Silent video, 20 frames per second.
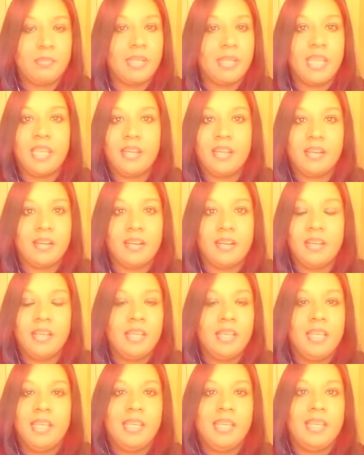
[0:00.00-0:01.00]
But here,
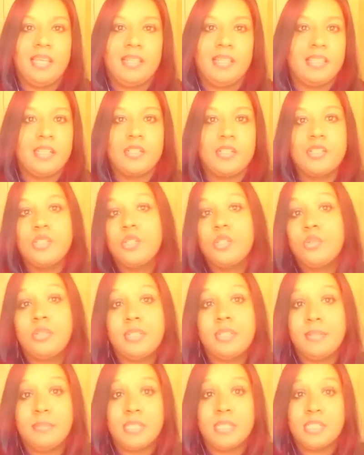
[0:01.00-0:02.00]
there's no
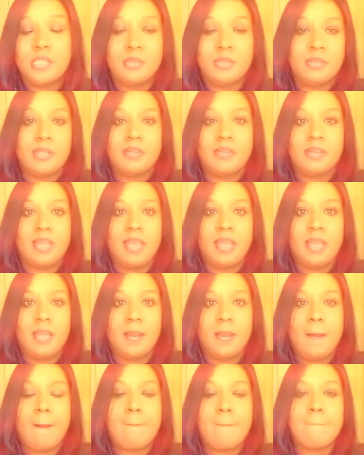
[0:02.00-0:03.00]
limit to it, okay?